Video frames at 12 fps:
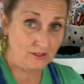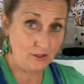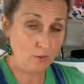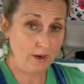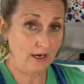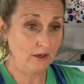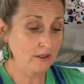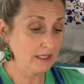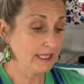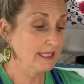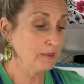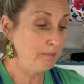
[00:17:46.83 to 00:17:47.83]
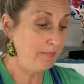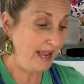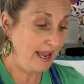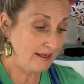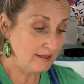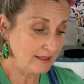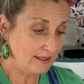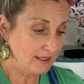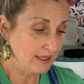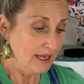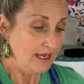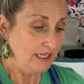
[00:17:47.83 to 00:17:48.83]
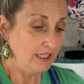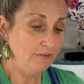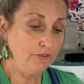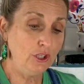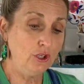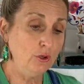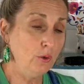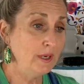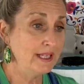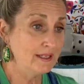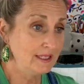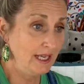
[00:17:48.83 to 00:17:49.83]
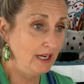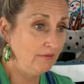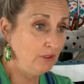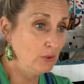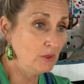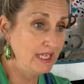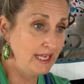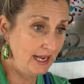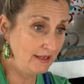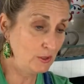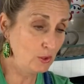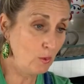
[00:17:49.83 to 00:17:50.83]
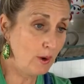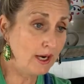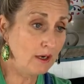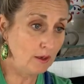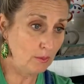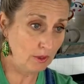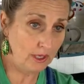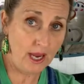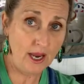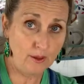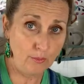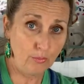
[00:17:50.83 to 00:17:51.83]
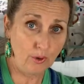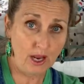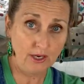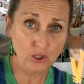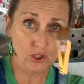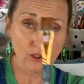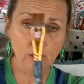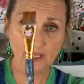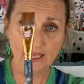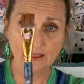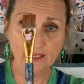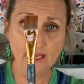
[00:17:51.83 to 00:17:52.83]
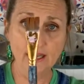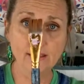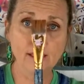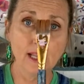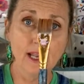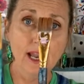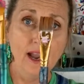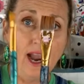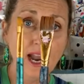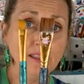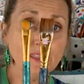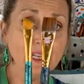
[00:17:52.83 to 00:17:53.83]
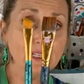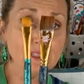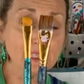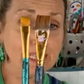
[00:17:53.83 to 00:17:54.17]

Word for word: squares, it's best if you, instead of using a square cut brush like this, I think it's